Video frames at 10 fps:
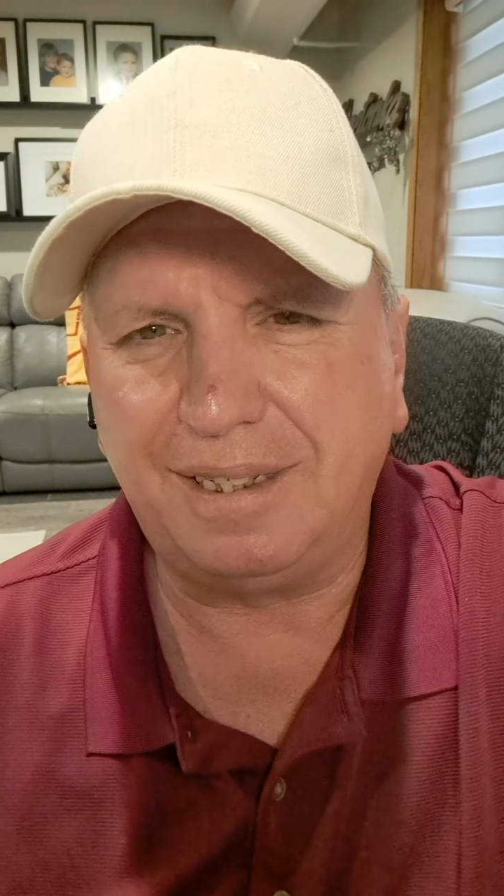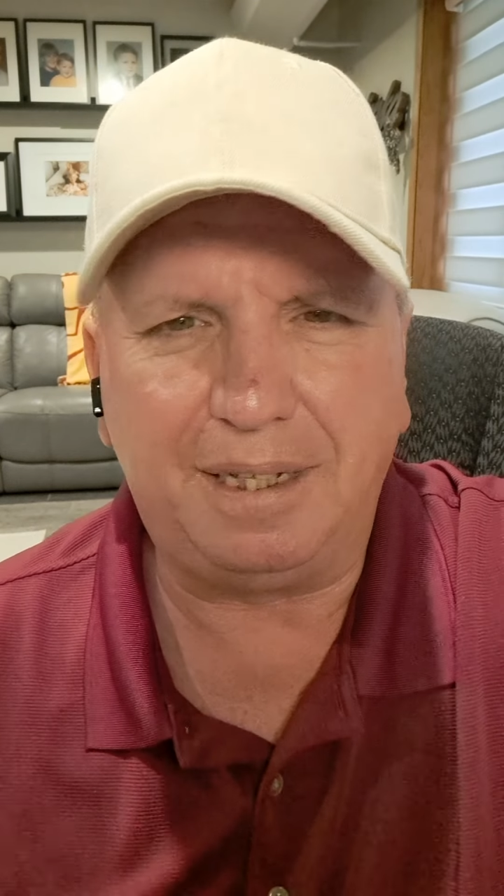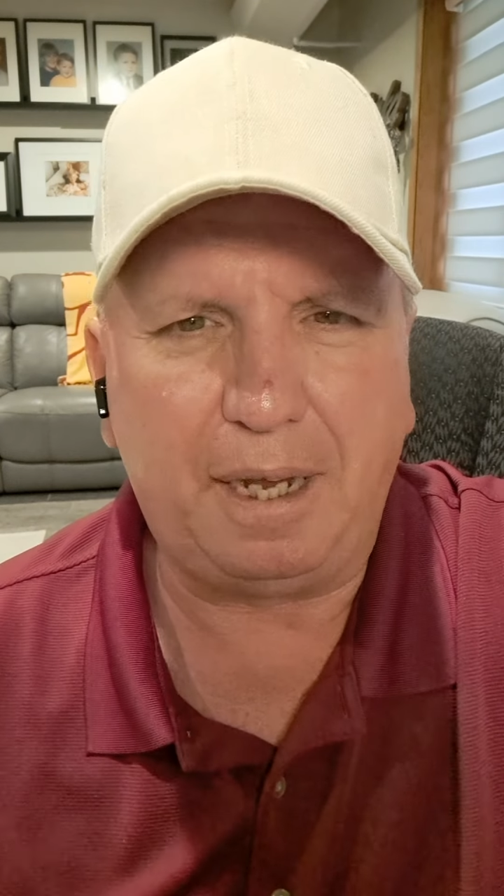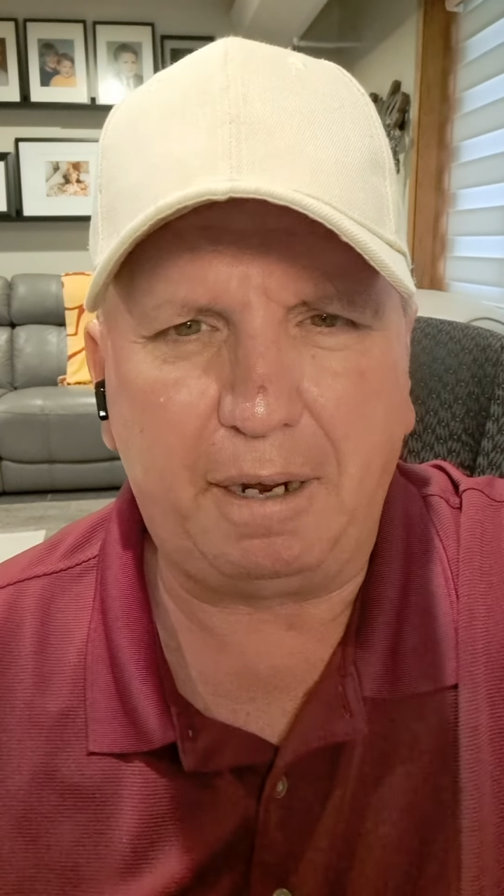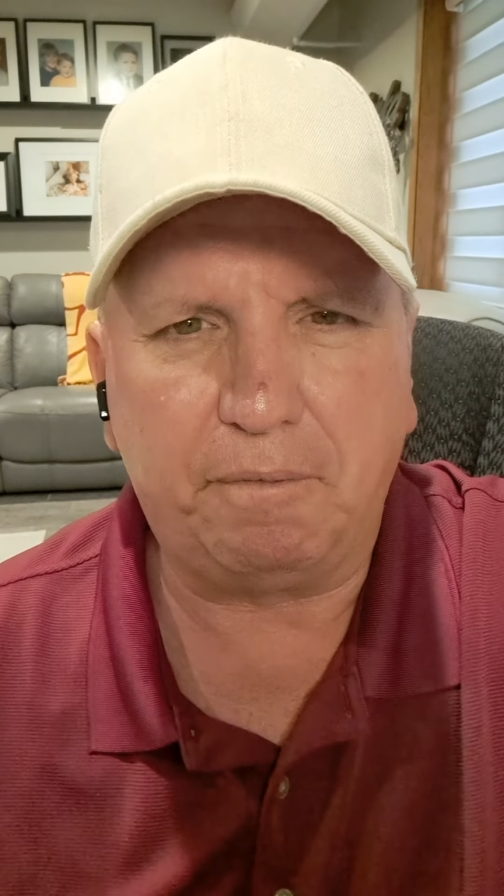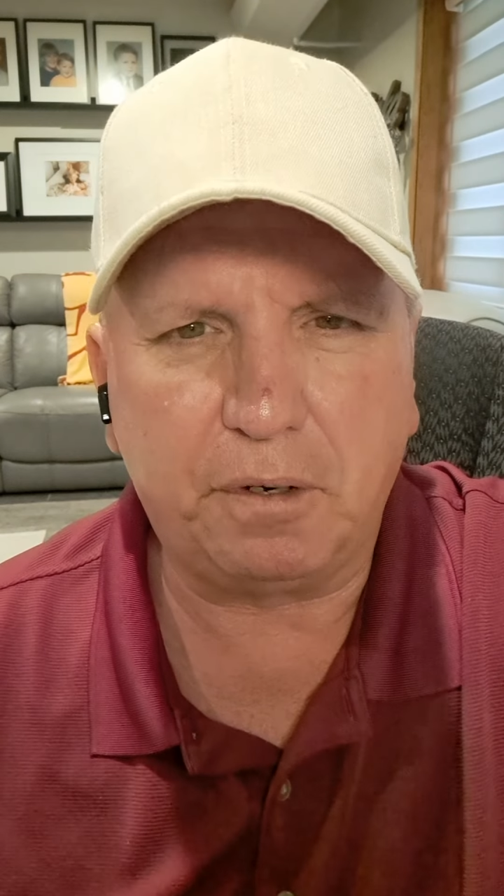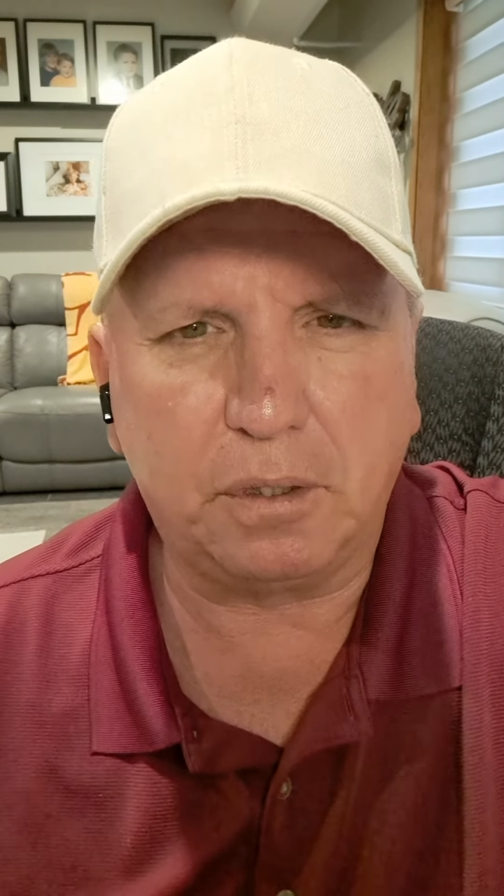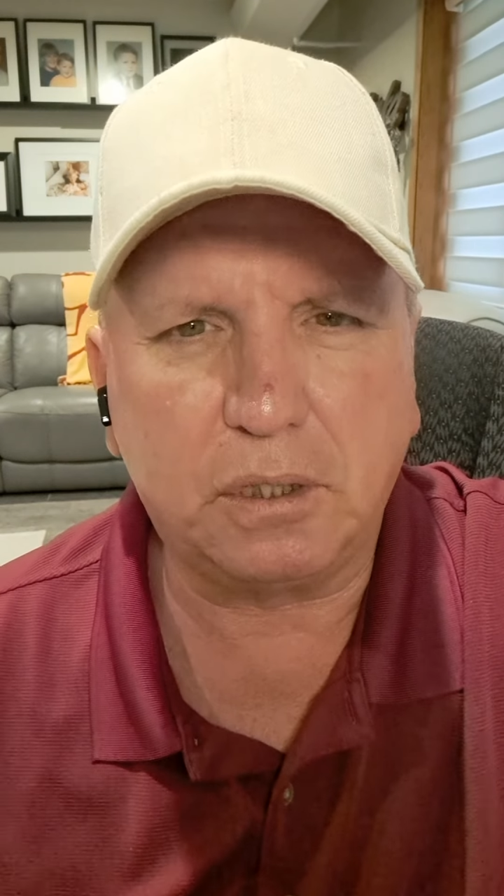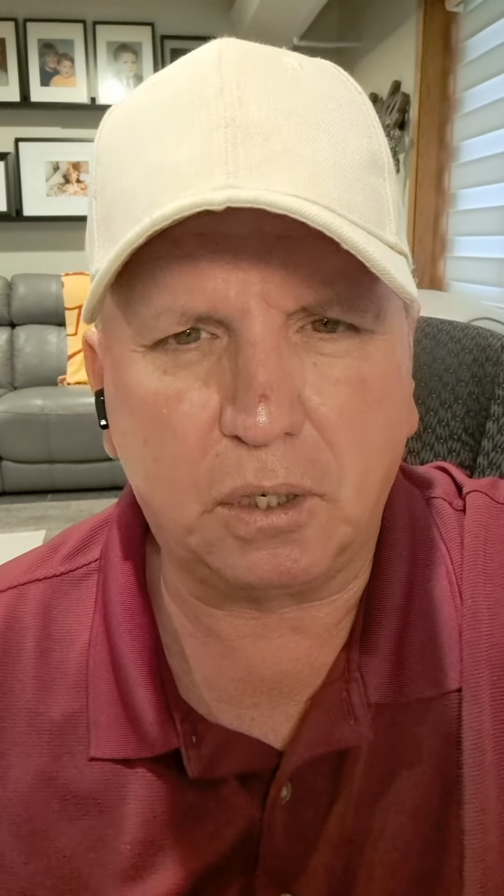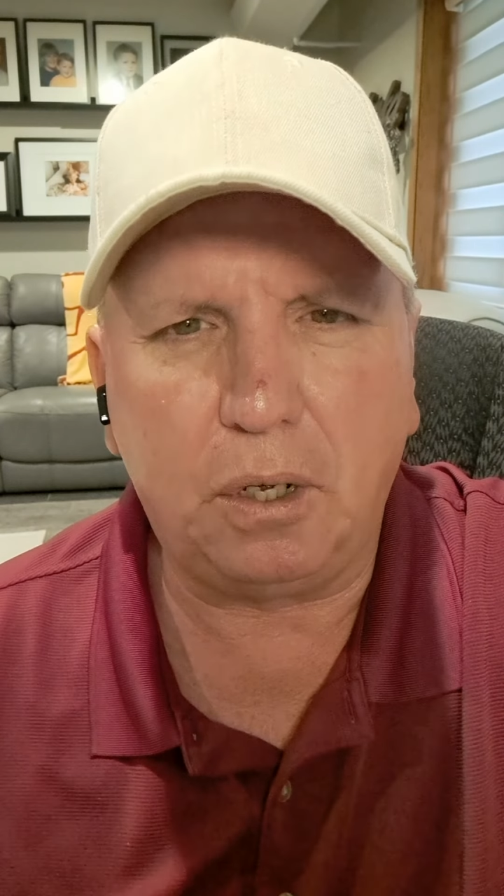than they at
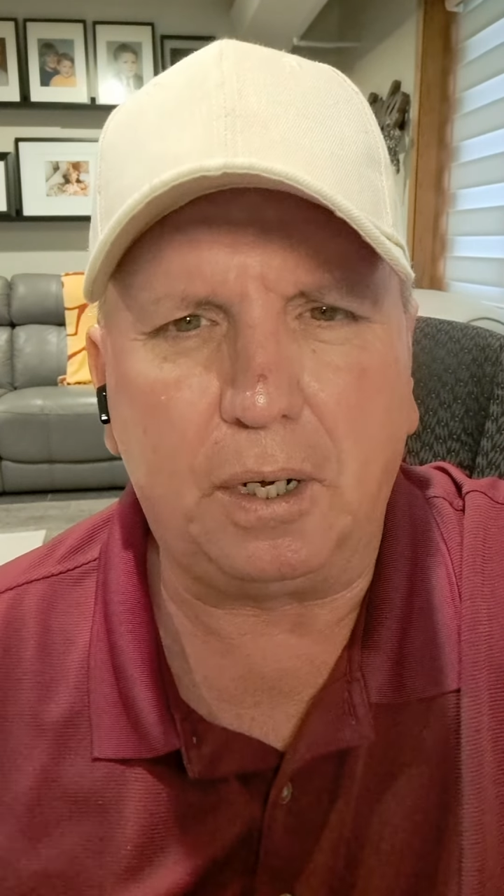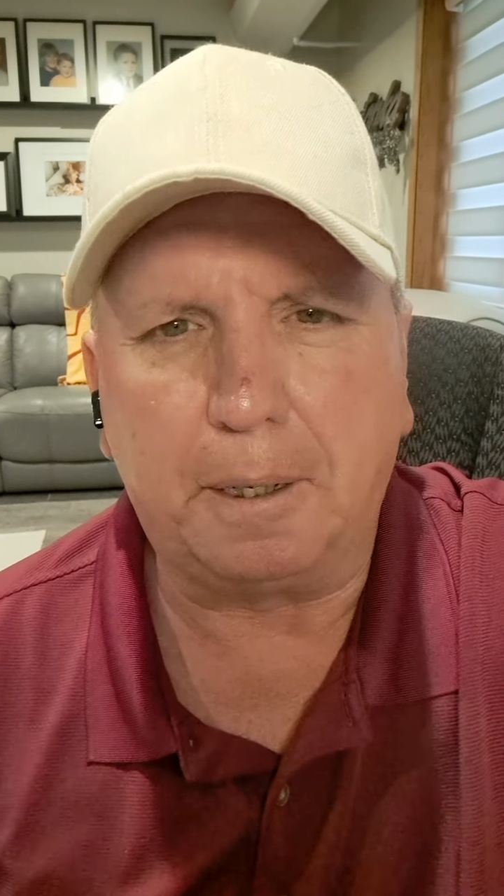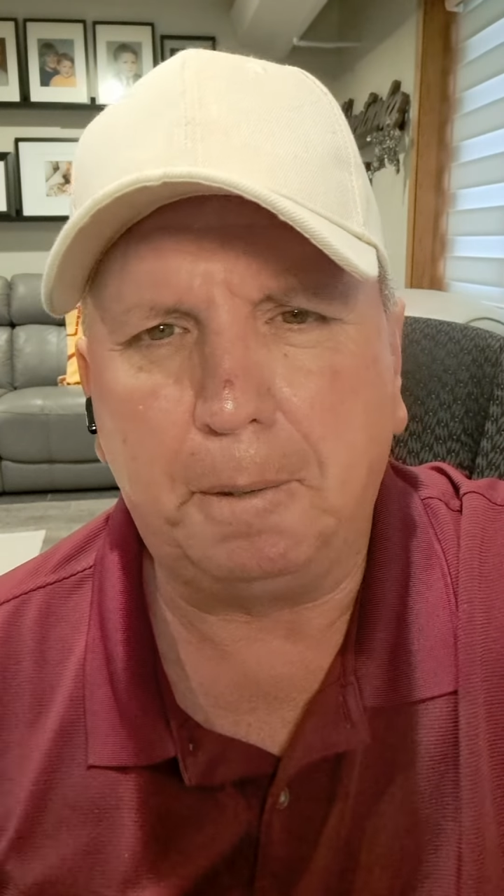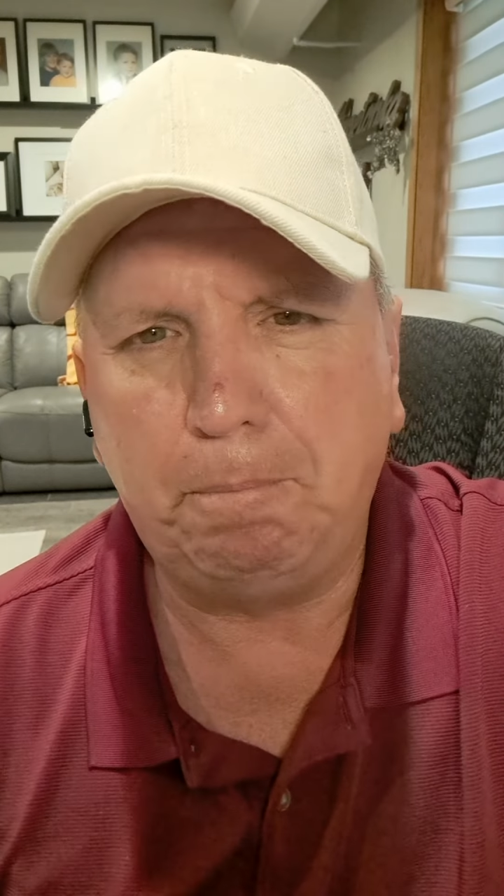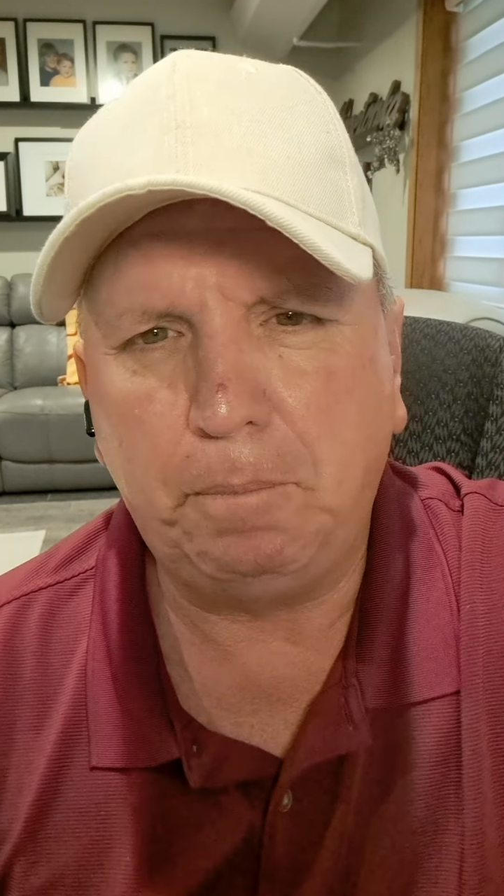first look,